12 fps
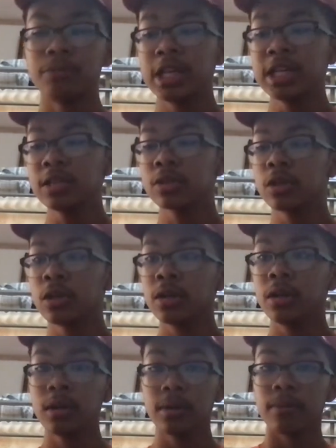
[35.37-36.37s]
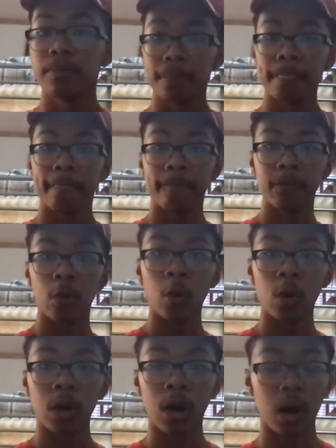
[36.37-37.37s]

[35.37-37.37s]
This is good for